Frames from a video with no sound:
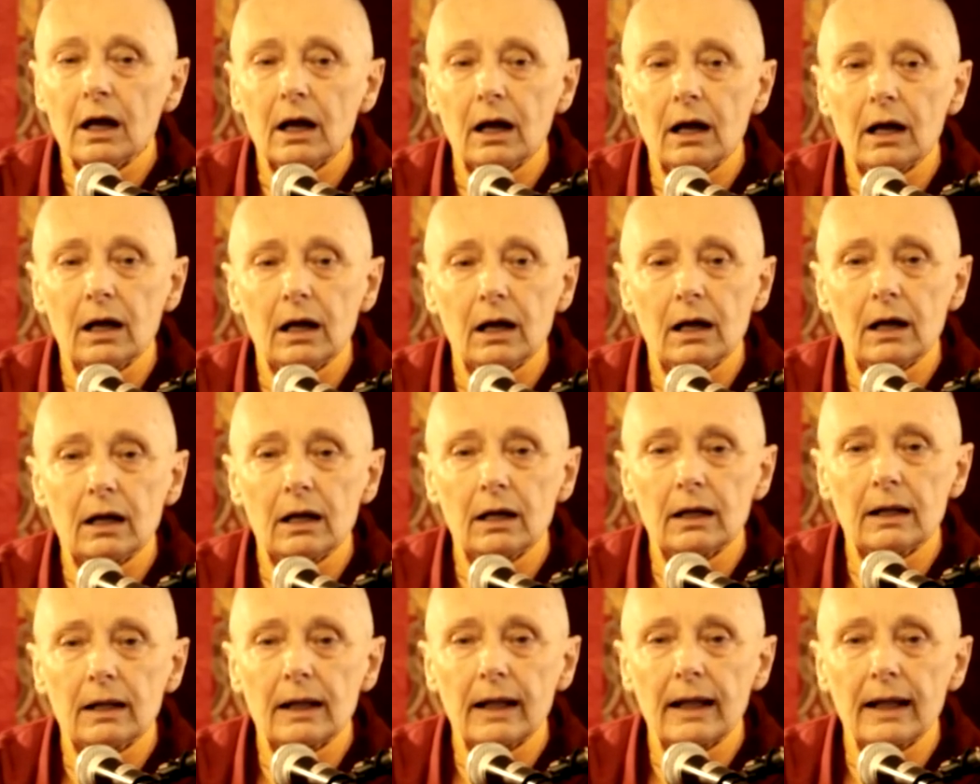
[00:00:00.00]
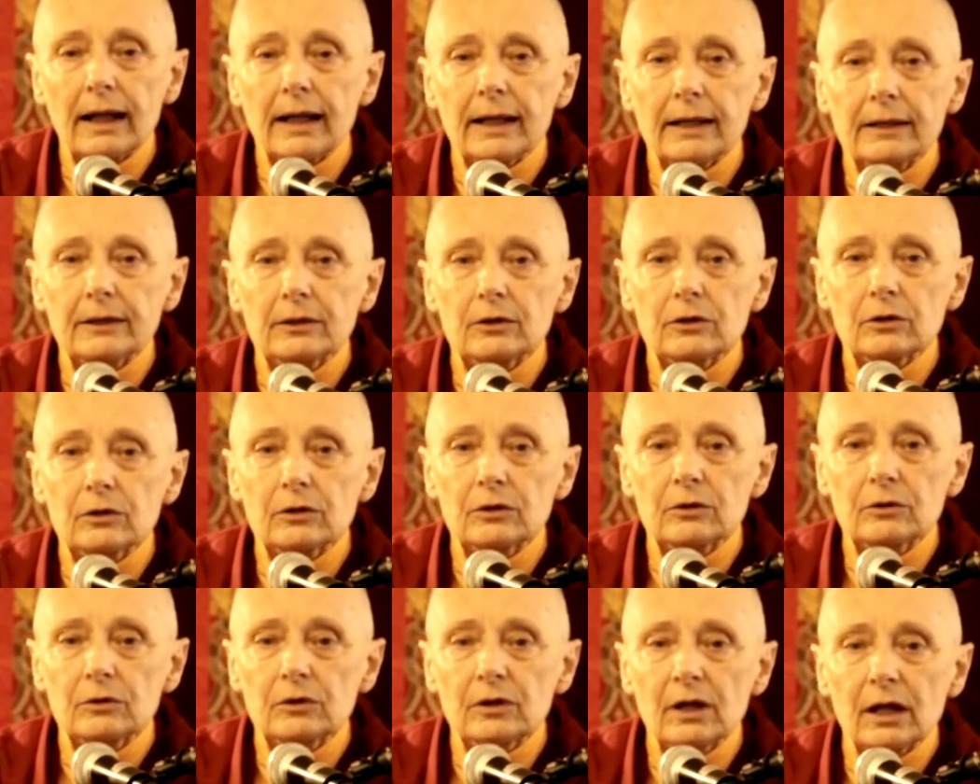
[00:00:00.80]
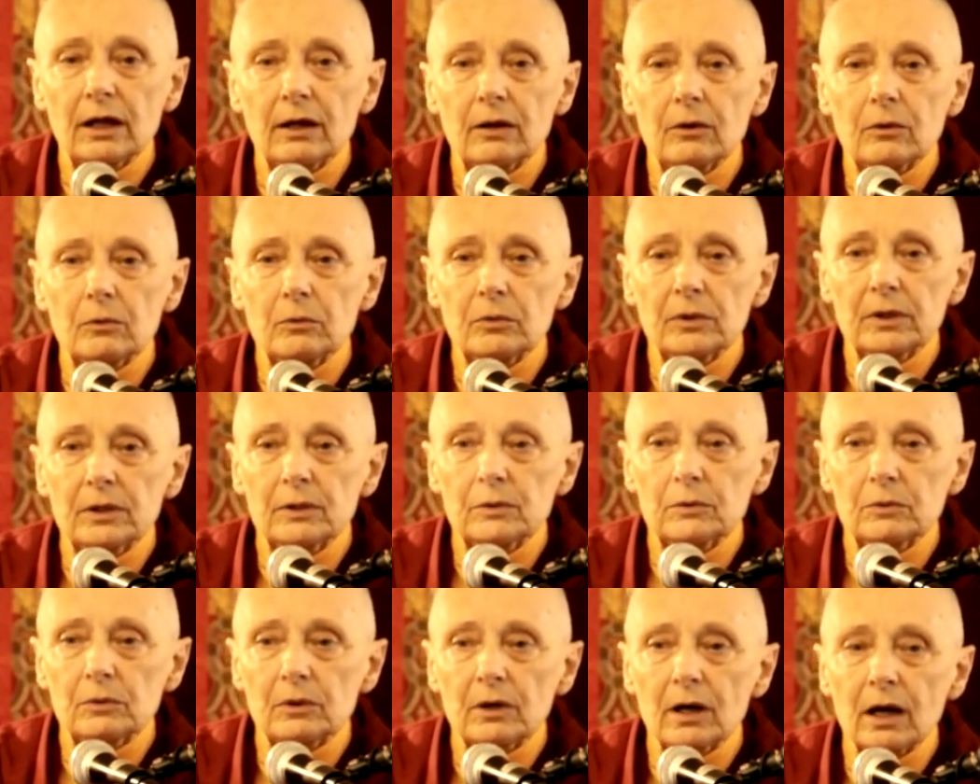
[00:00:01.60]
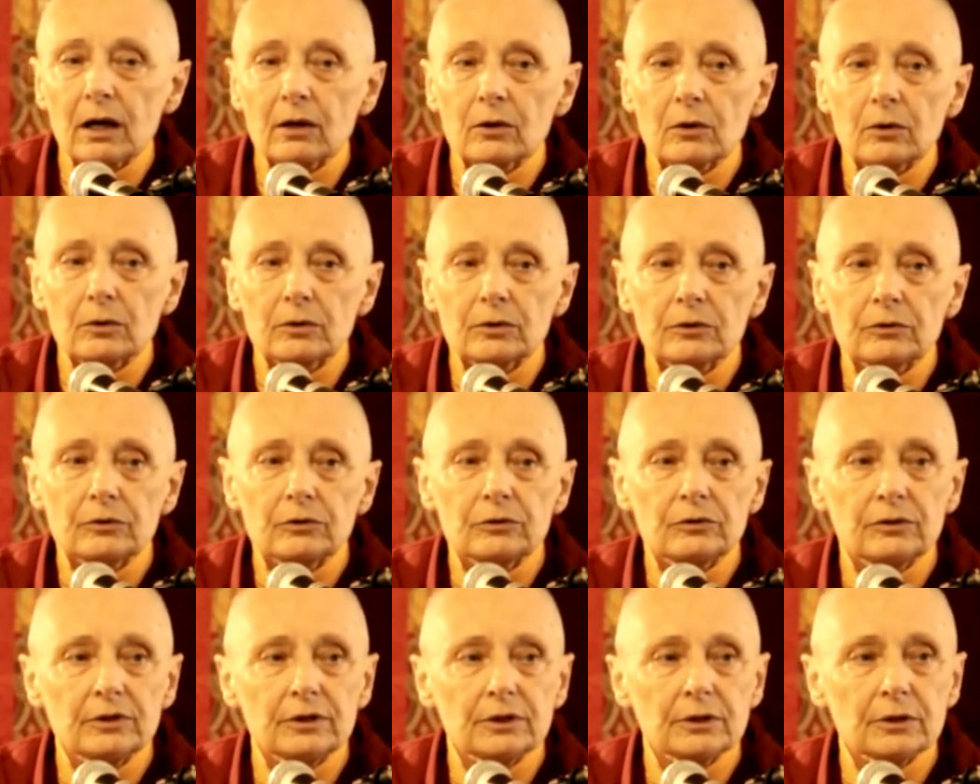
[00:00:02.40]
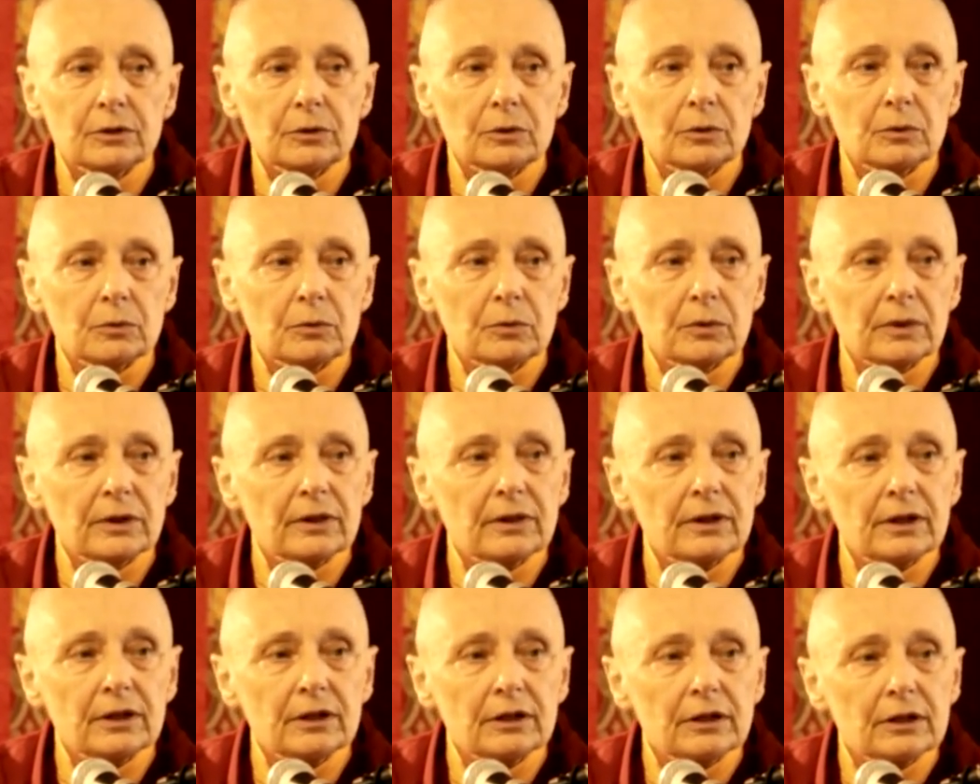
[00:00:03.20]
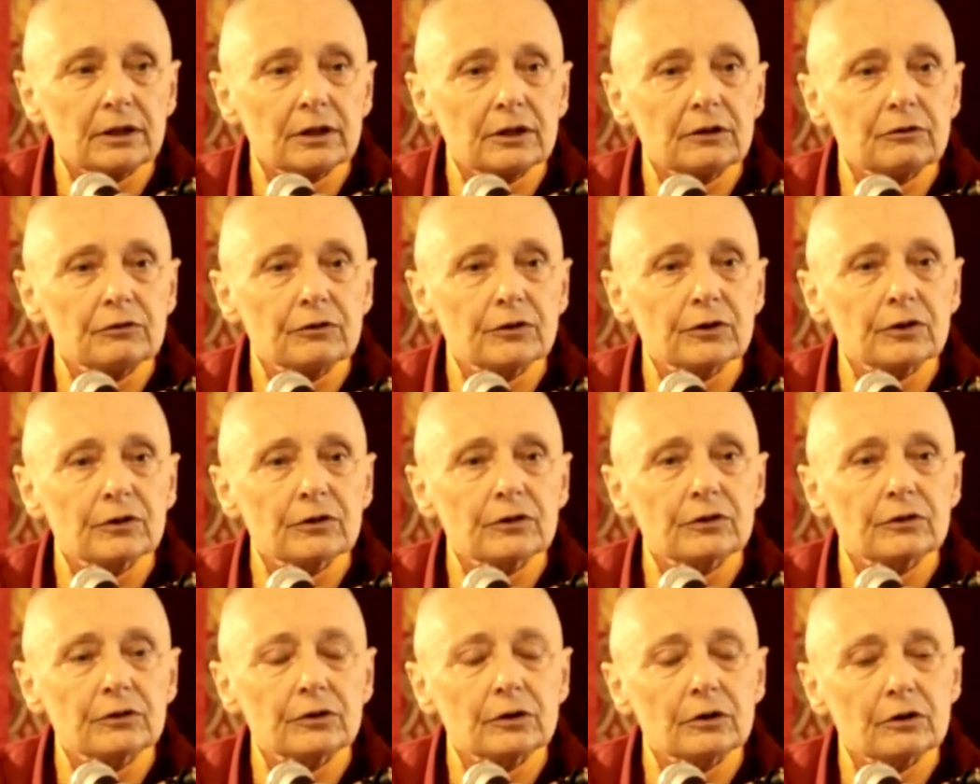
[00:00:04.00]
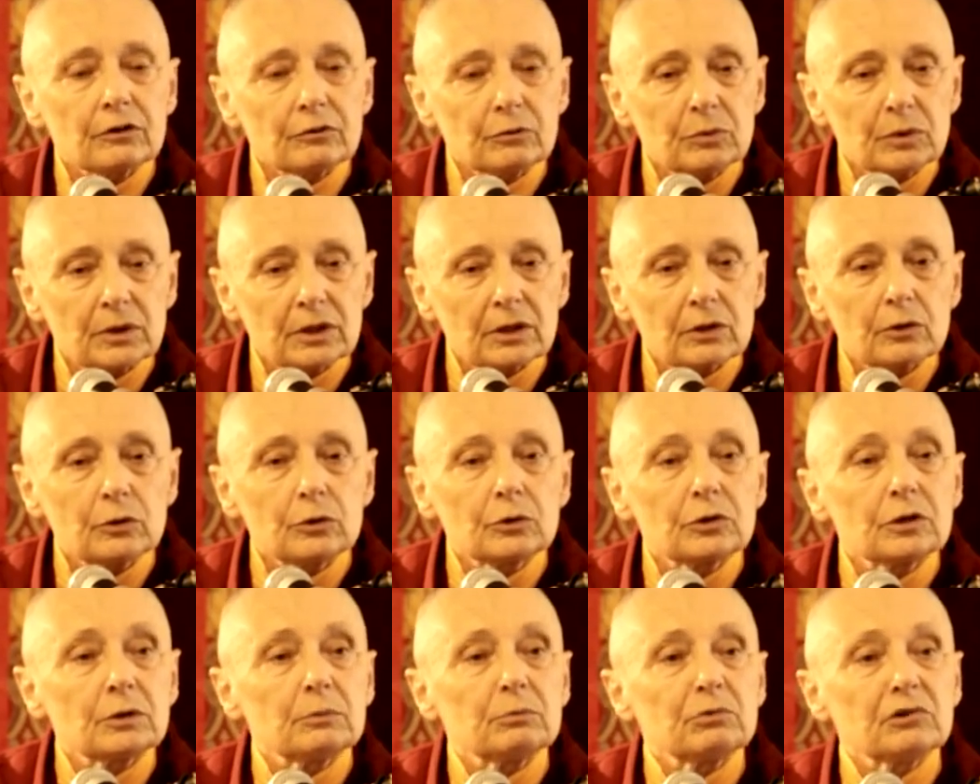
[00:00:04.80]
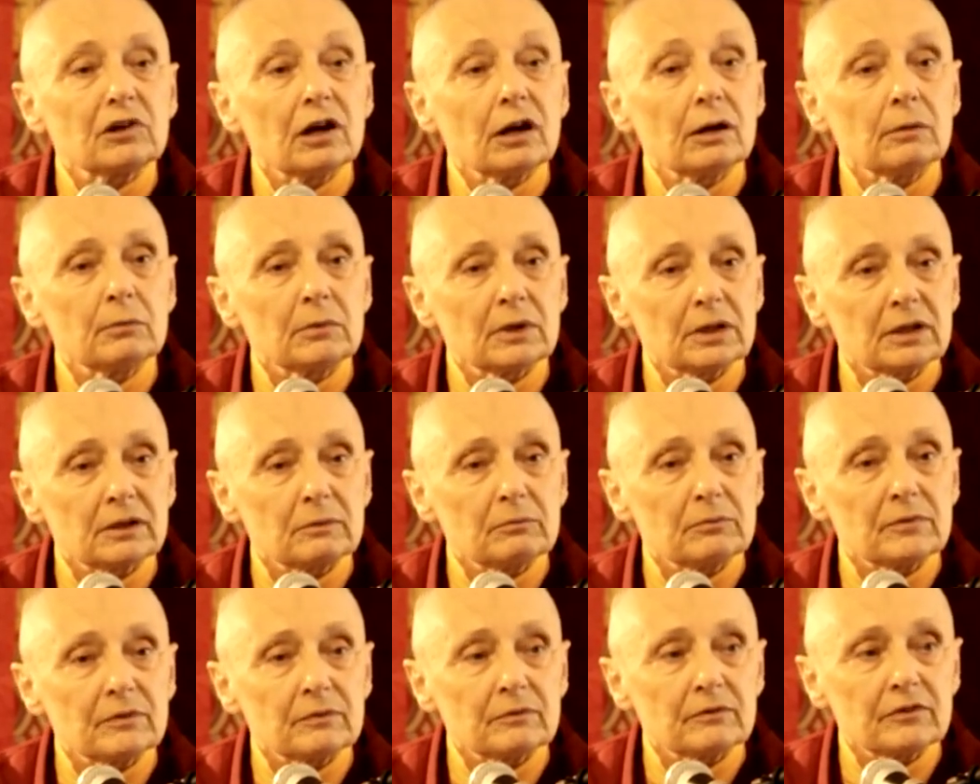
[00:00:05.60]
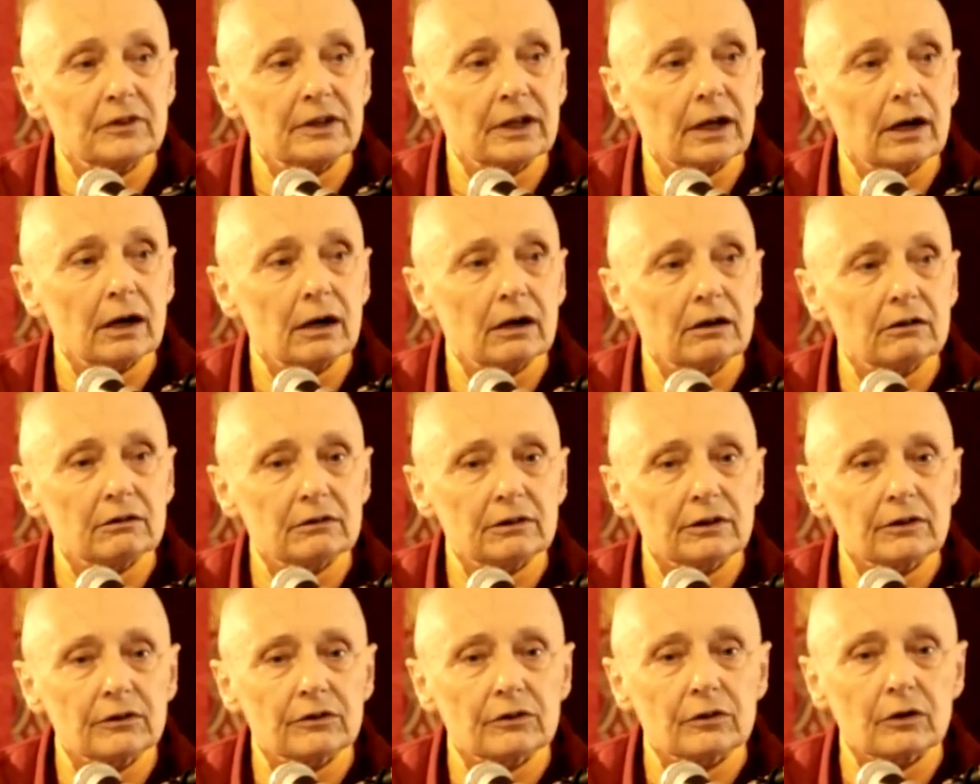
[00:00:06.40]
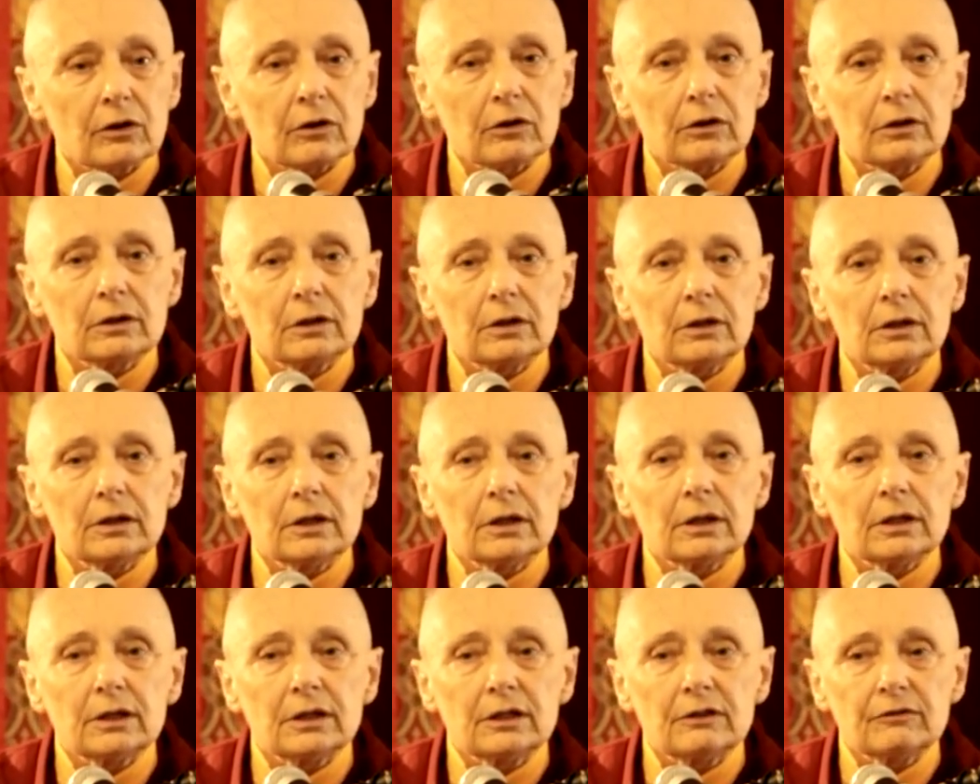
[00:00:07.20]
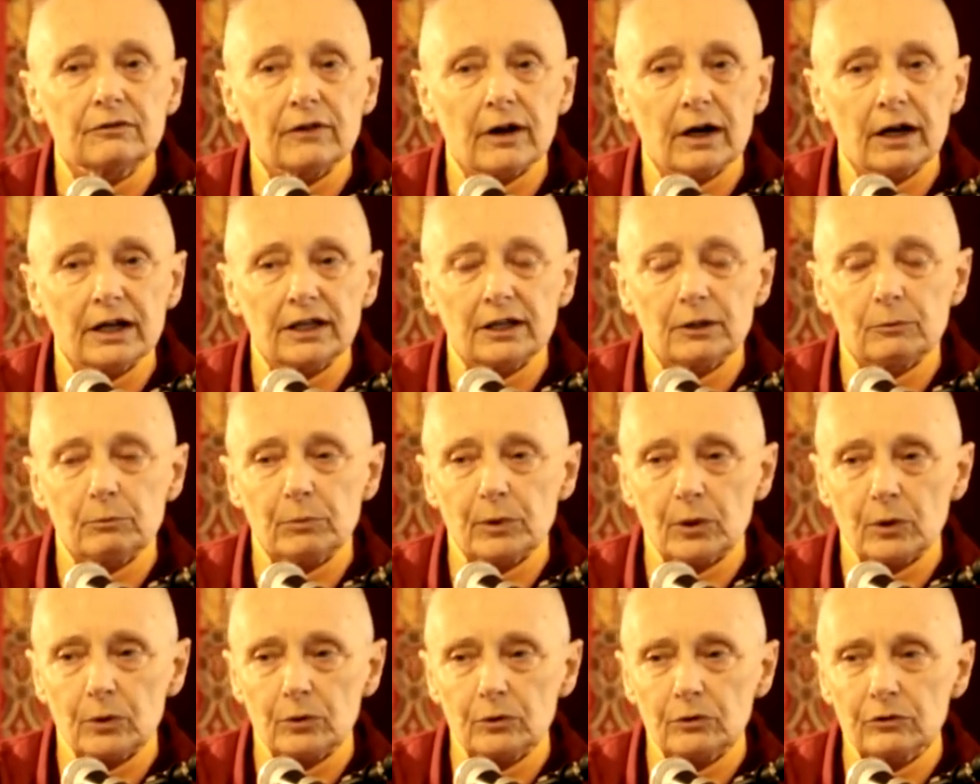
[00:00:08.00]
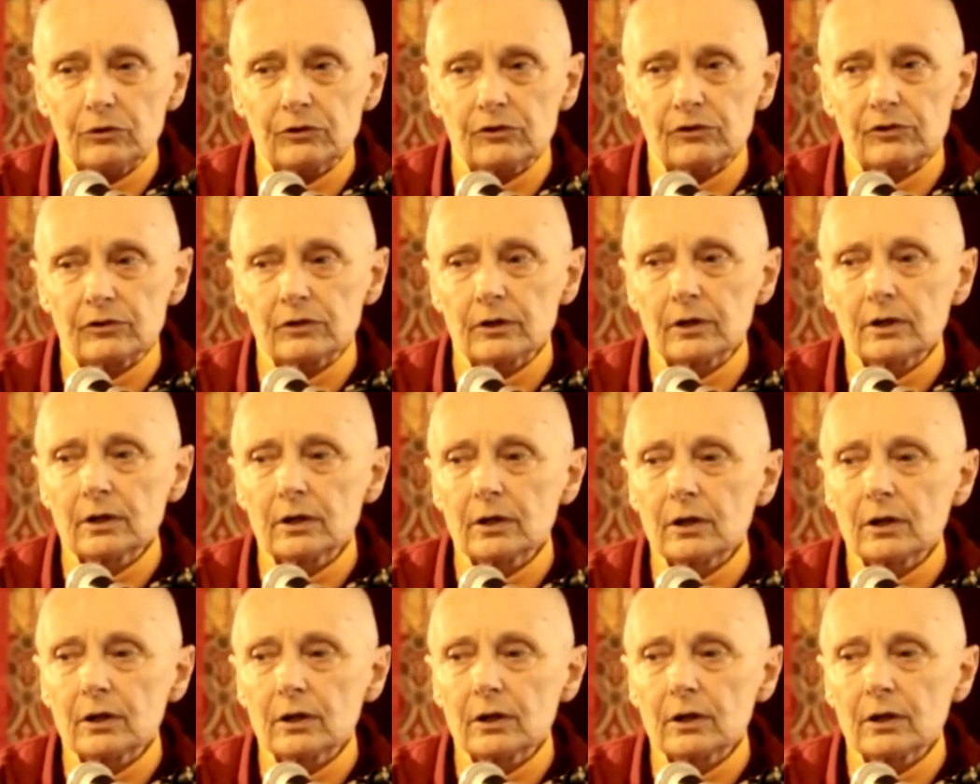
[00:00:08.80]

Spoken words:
And now we are going to deal with the first of what are called the Brahma Viharas, or the divine abodes,